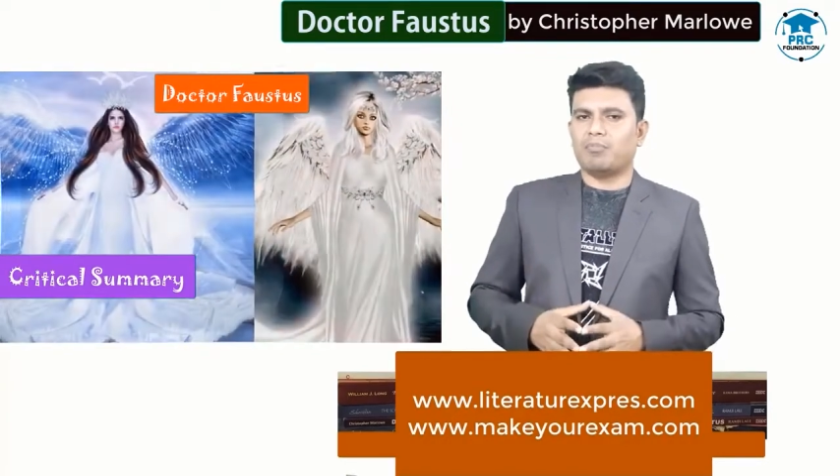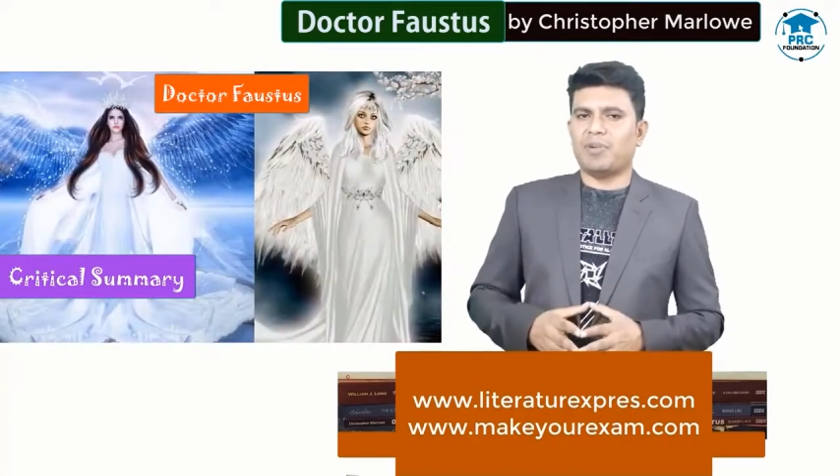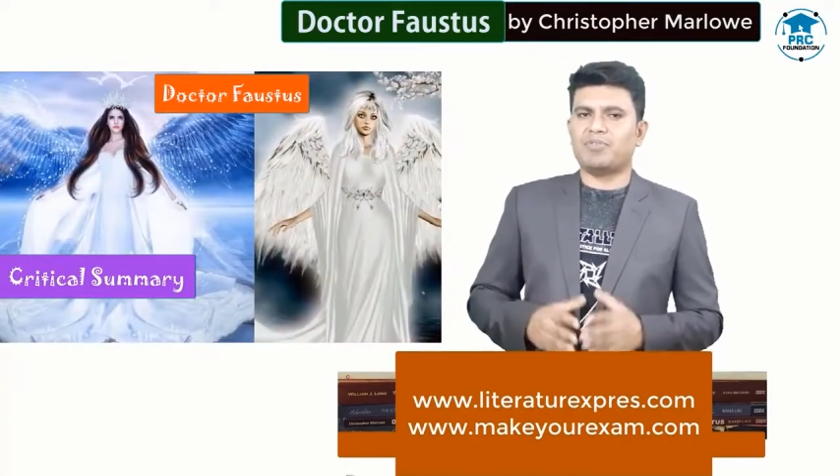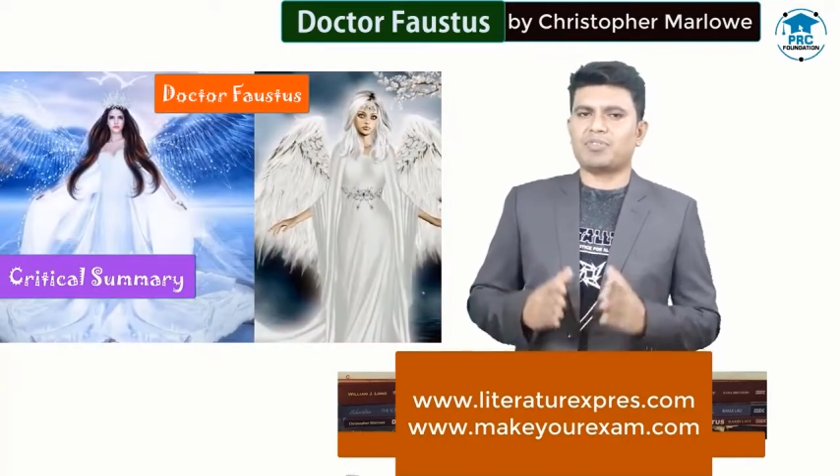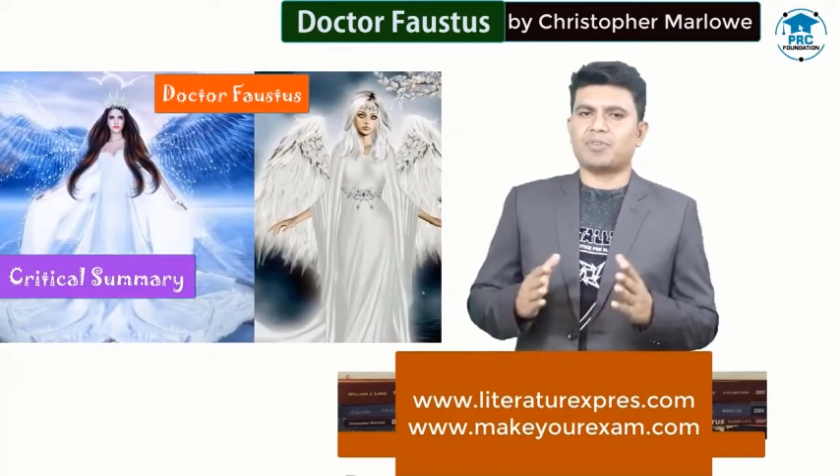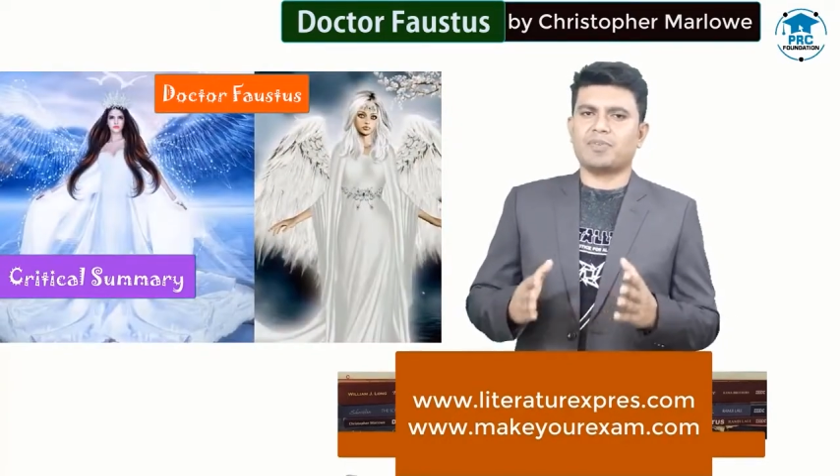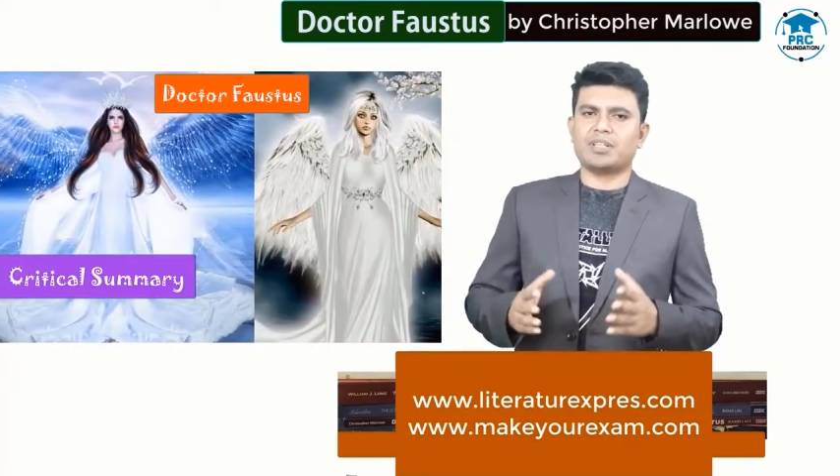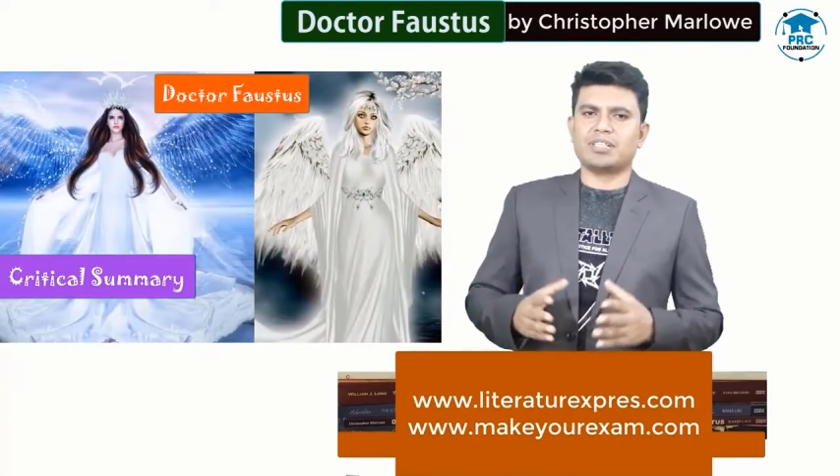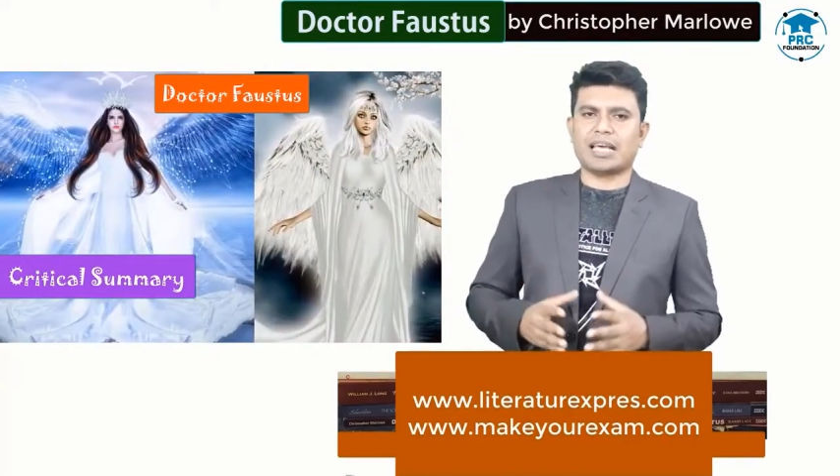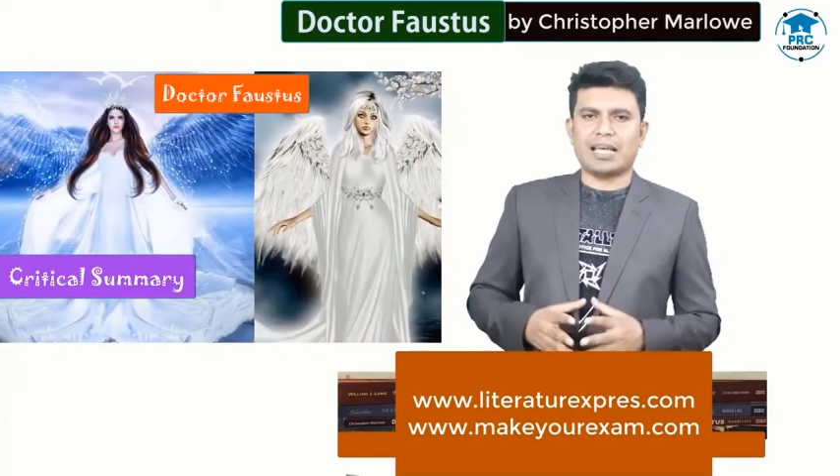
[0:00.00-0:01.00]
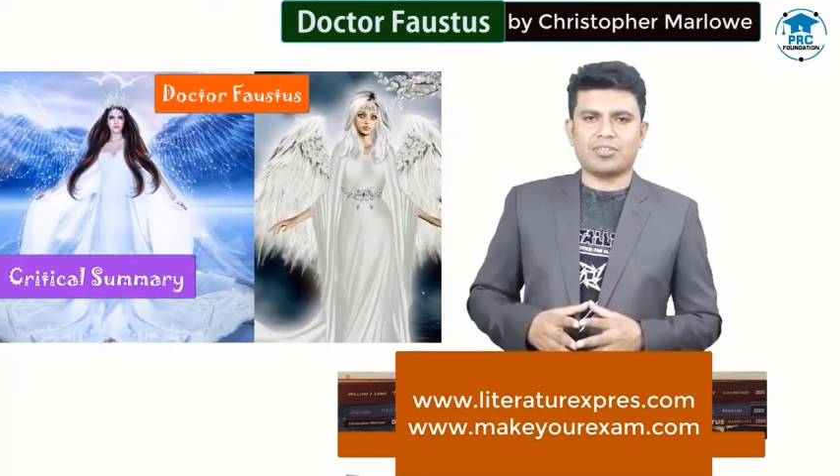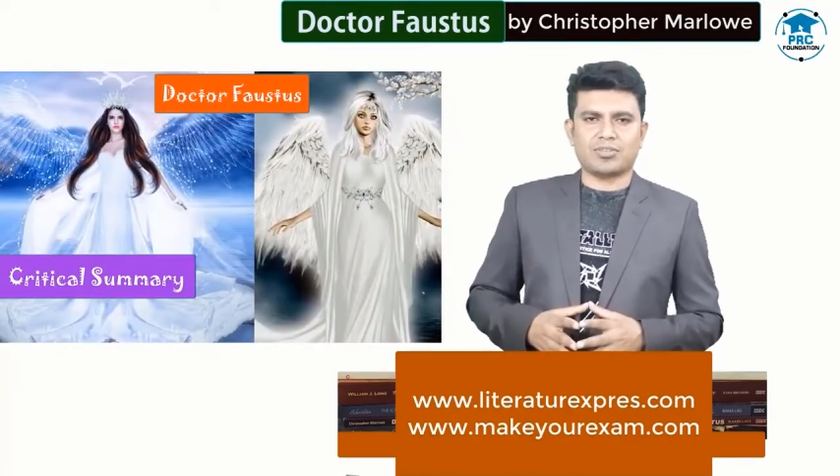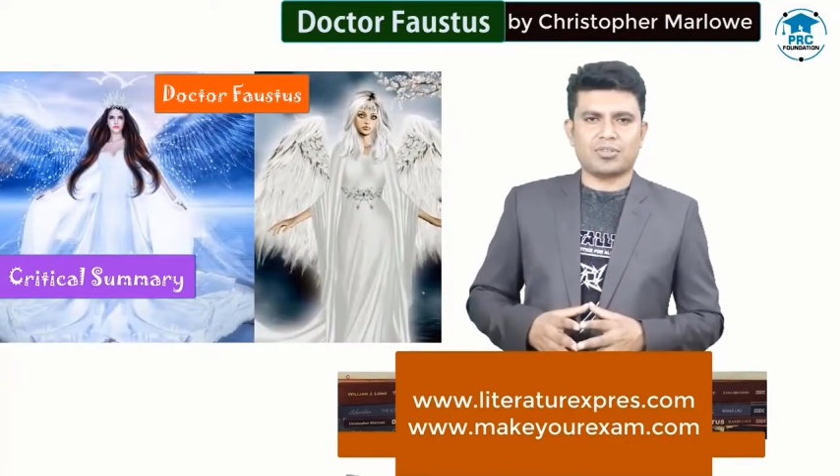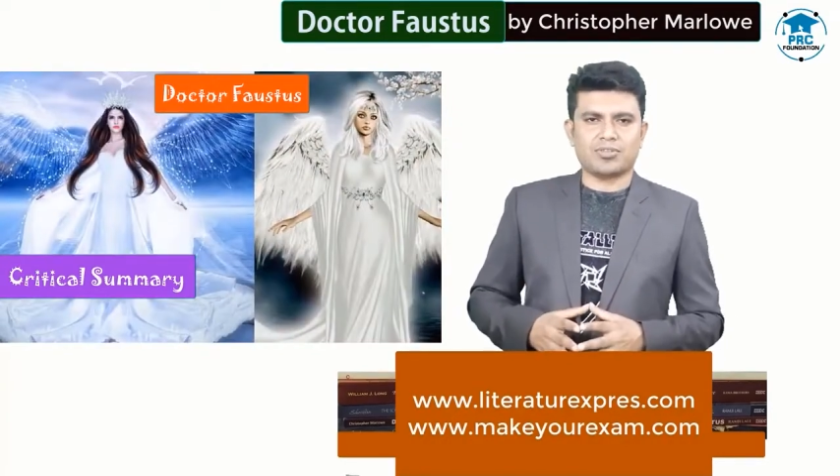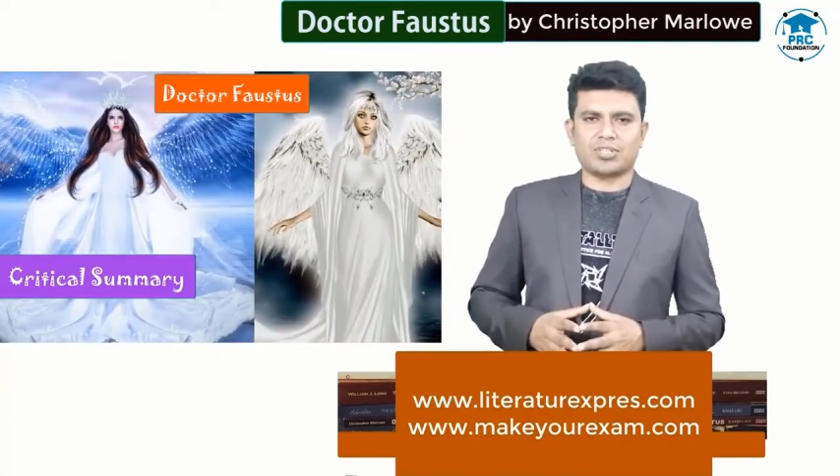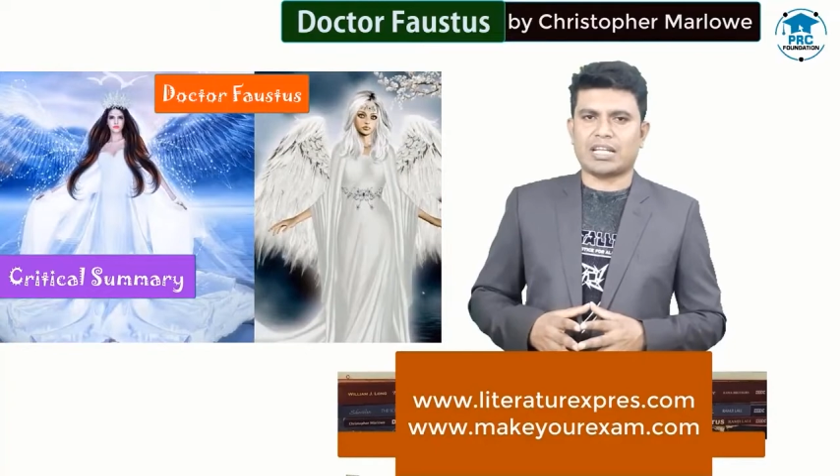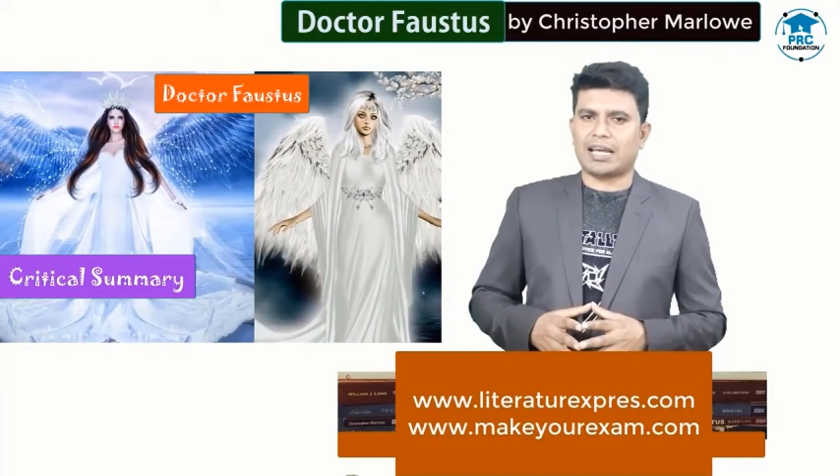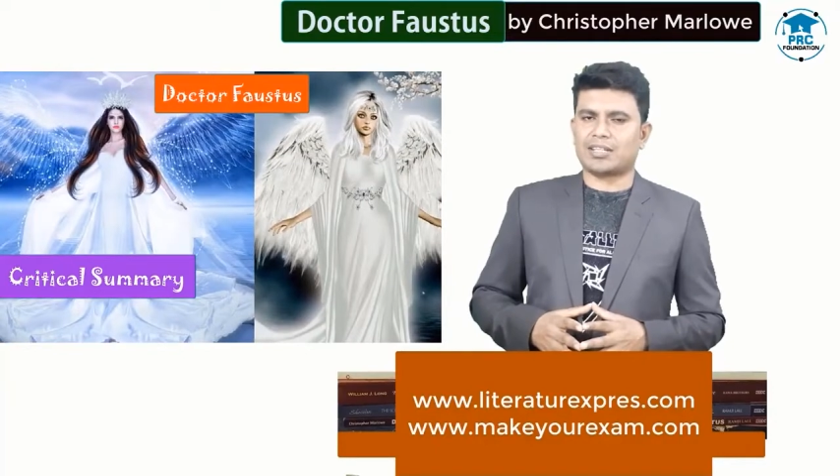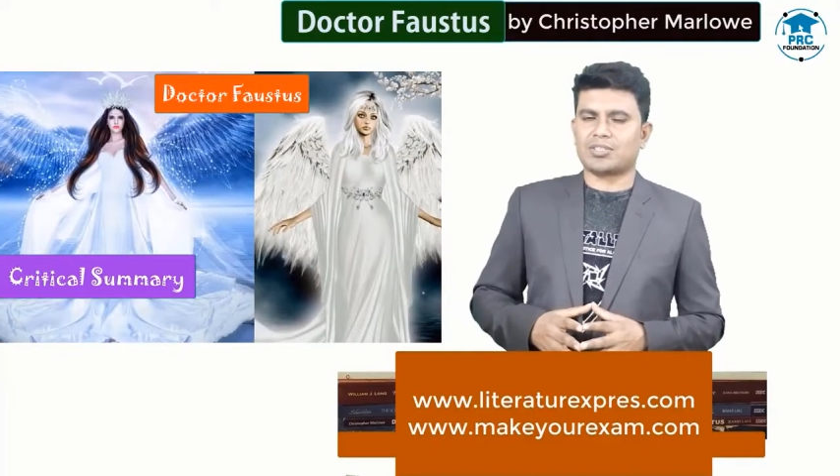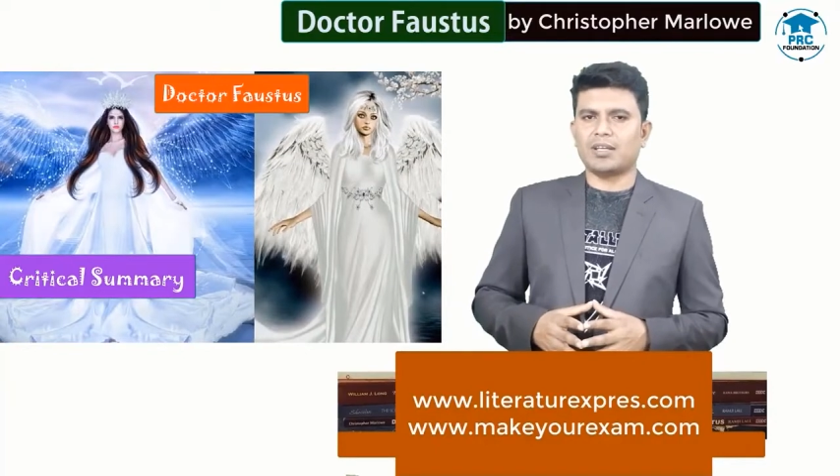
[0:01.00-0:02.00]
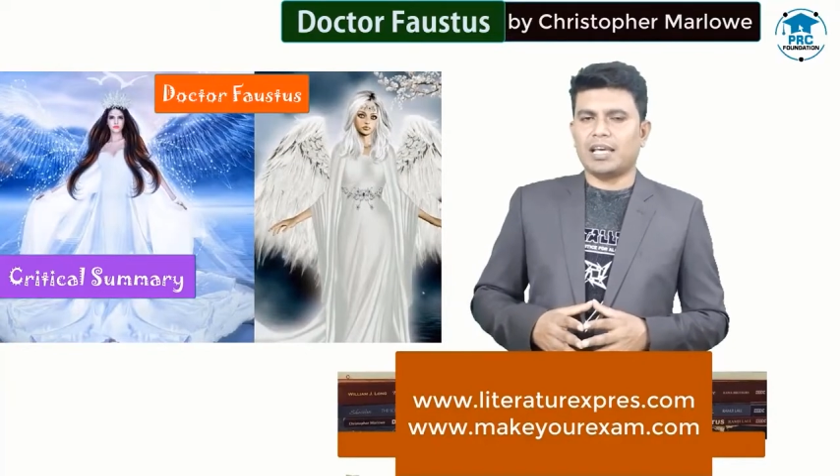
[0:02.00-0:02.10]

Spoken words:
Mephistopheles answers that